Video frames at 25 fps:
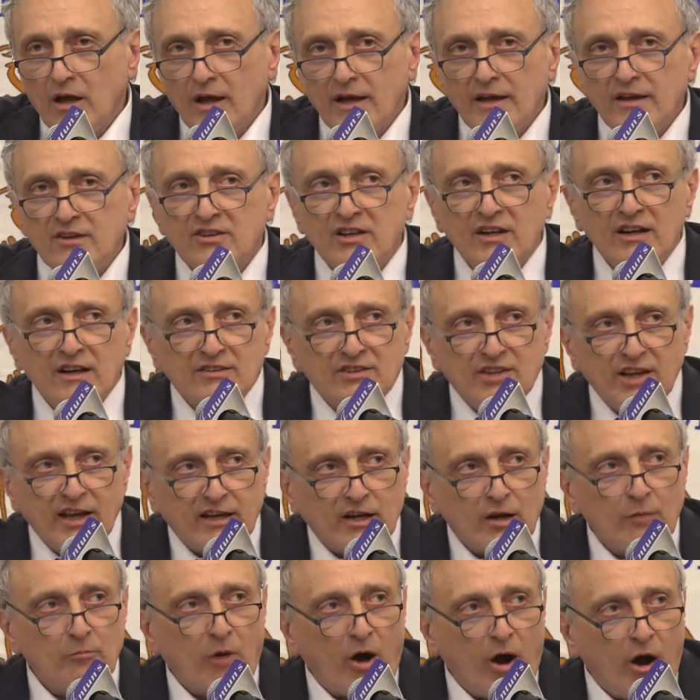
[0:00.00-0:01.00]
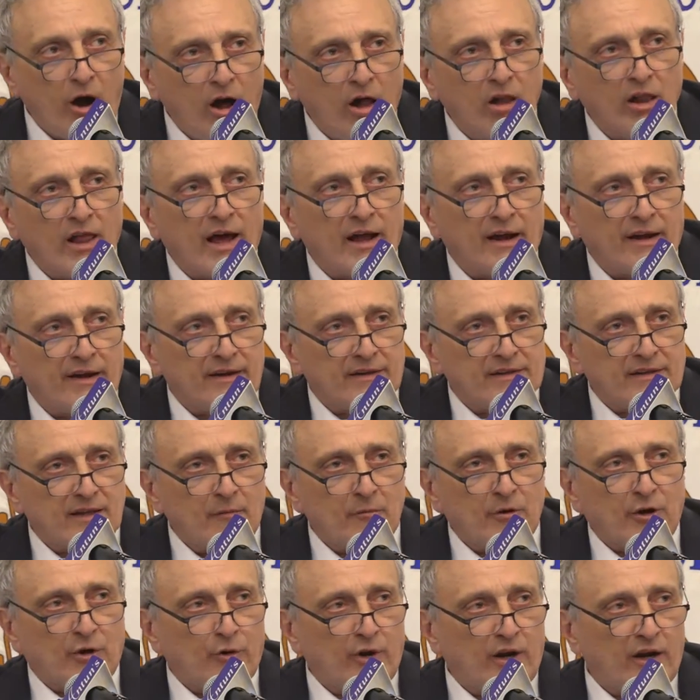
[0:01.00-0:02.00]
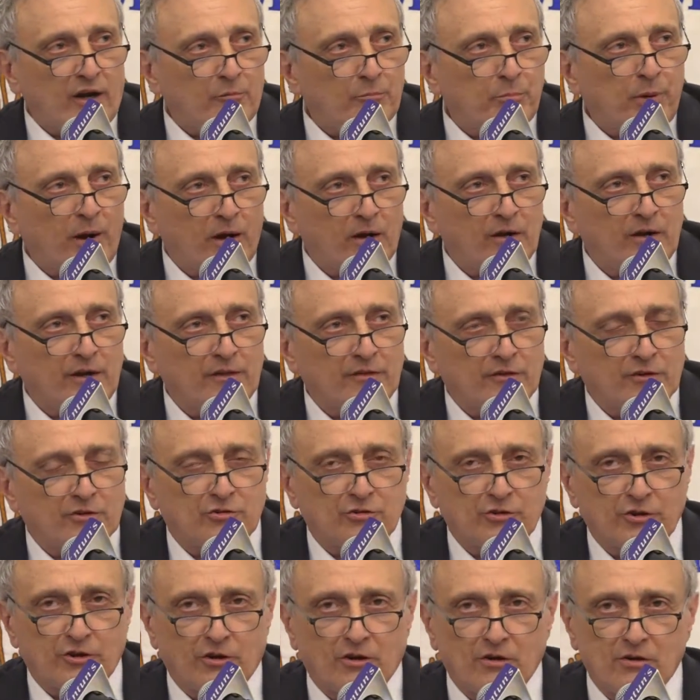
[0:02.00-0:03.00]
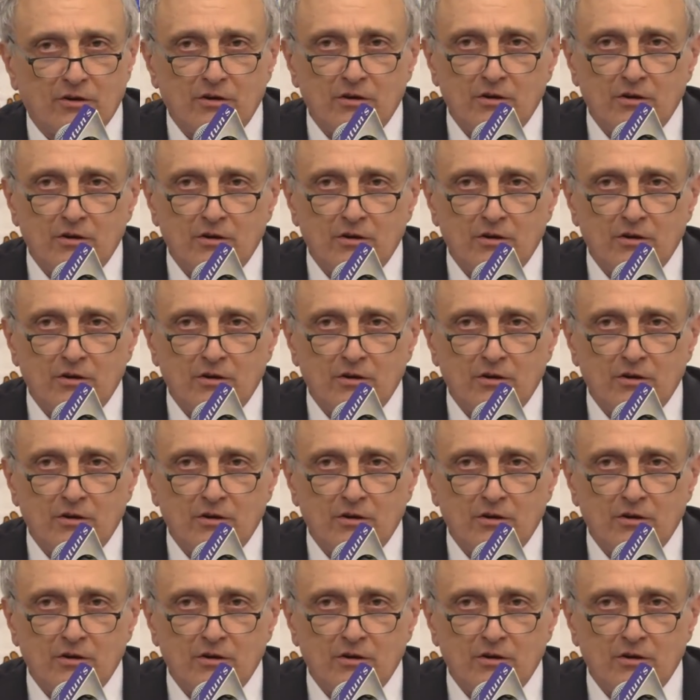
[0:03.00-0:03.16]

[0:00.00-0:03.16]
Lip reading: He's going to take them all out of the Democratic Party this year.